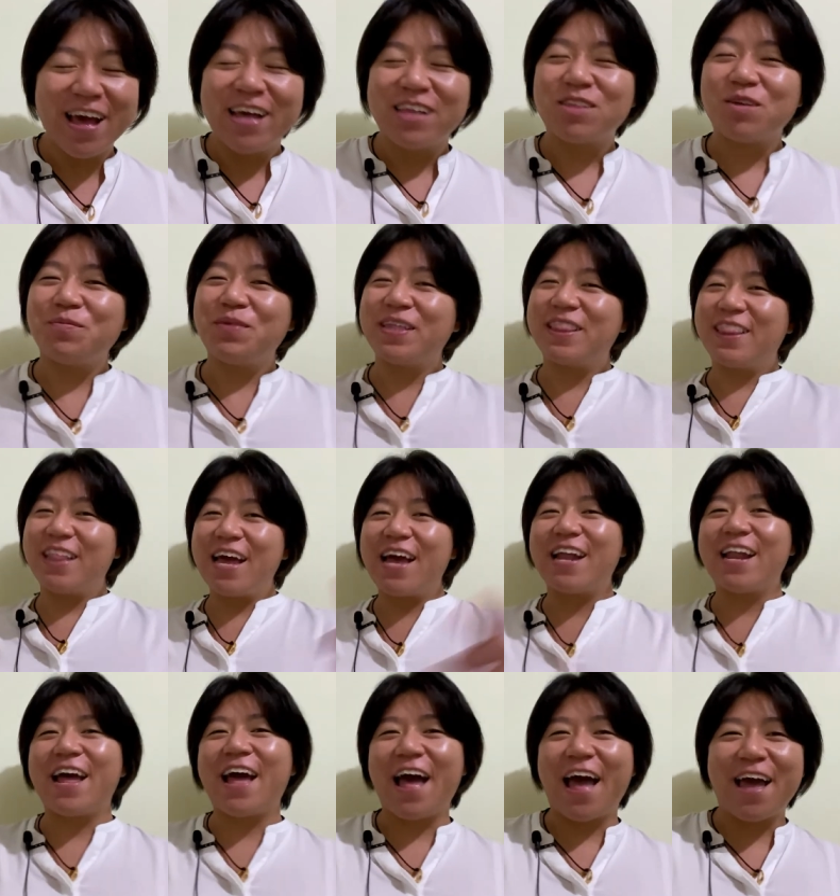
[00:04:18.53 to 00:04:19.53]
So with that,
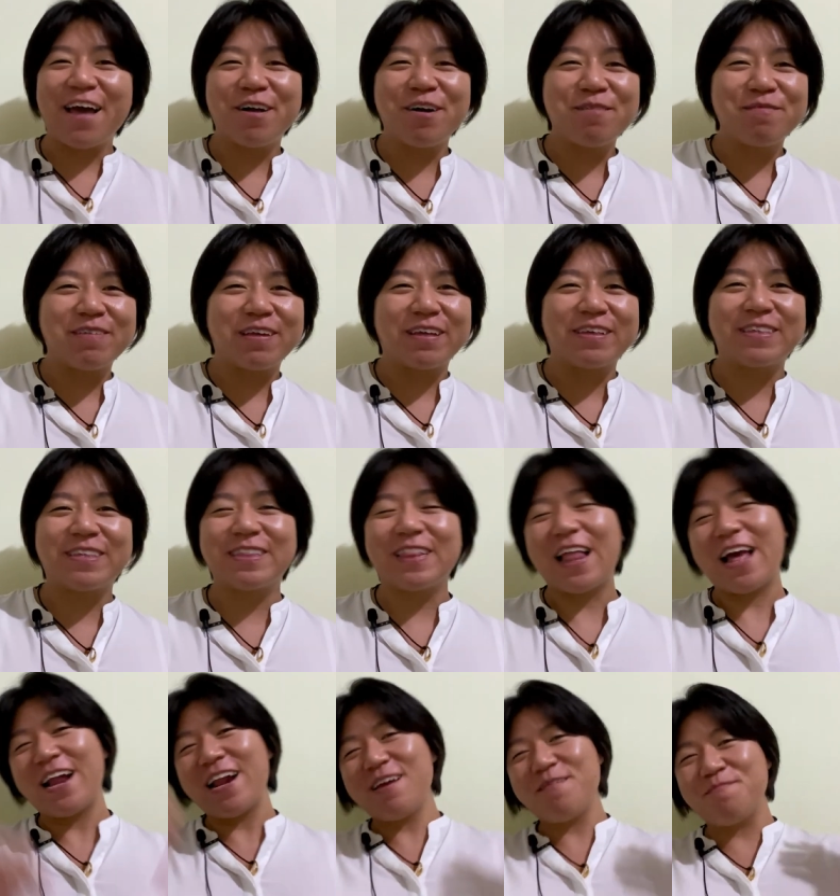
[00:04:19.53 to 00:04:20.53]
I hope you're
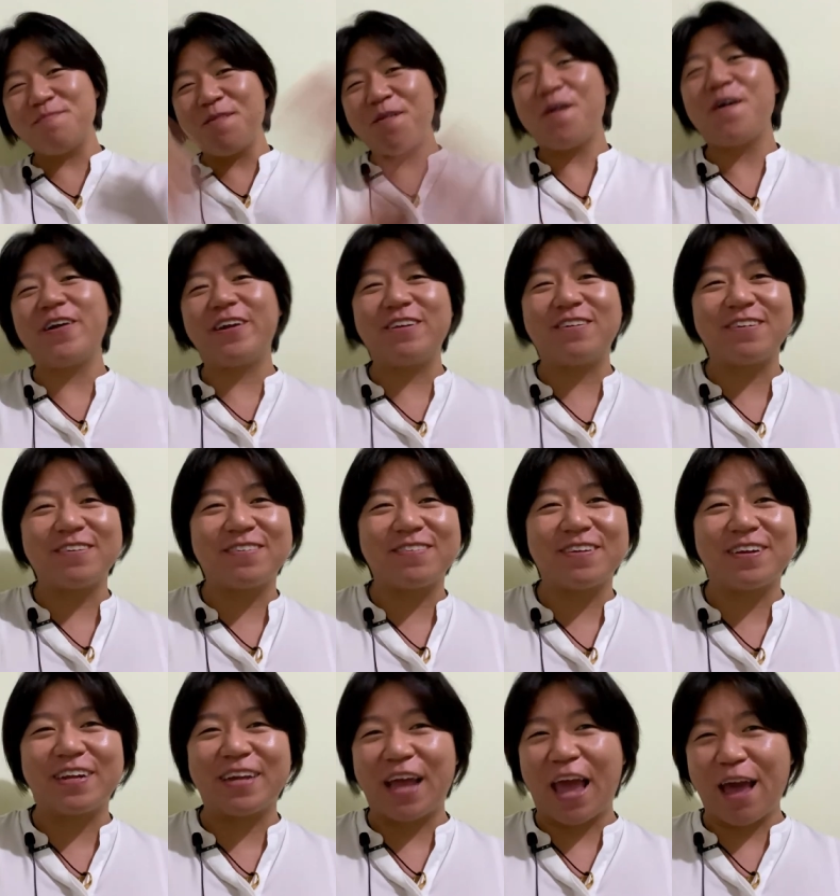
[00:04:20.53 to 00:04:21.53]
slightly more
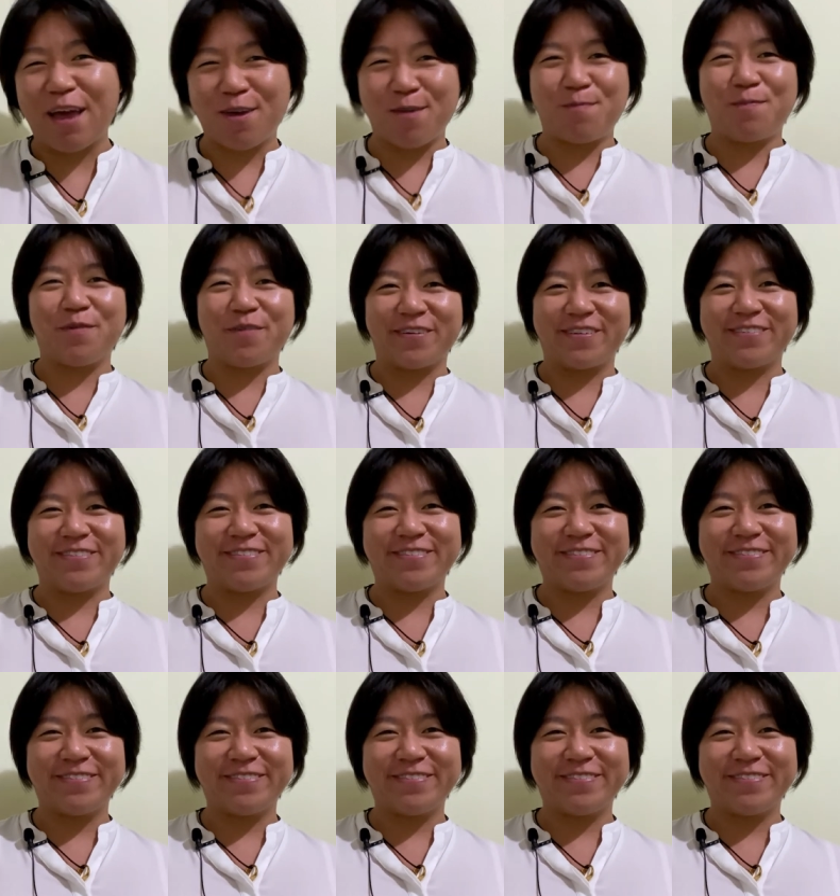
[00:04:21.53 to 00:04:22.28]
interested in acupoints.